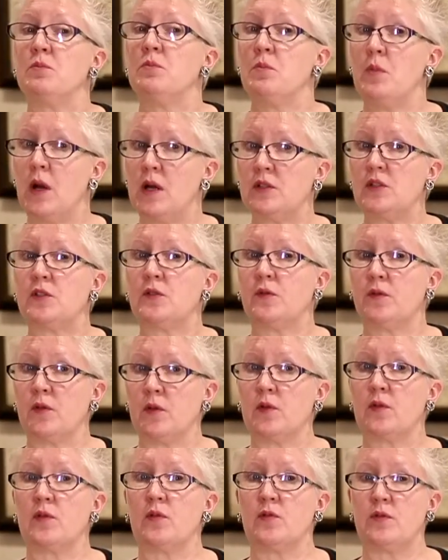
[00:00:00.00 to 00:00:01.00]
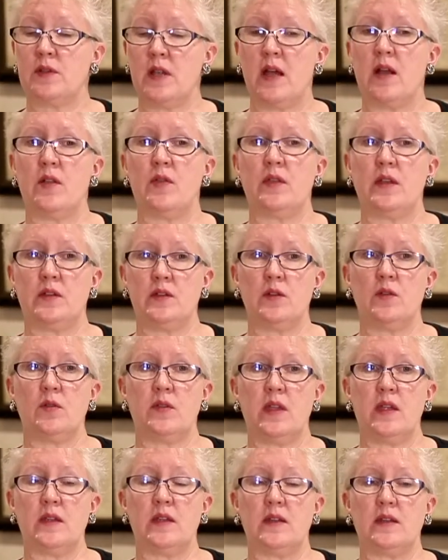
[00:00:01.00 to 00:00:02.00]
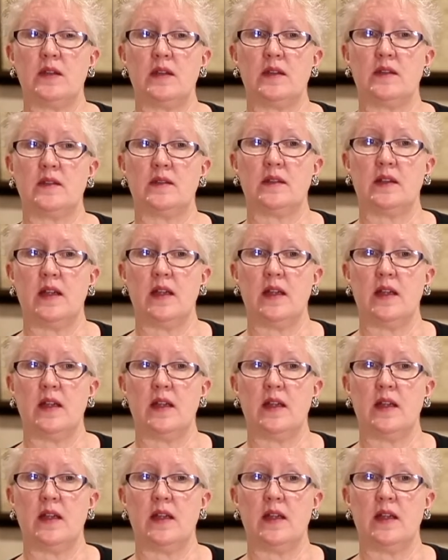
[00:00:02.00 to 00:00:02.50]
much further down than you think it is.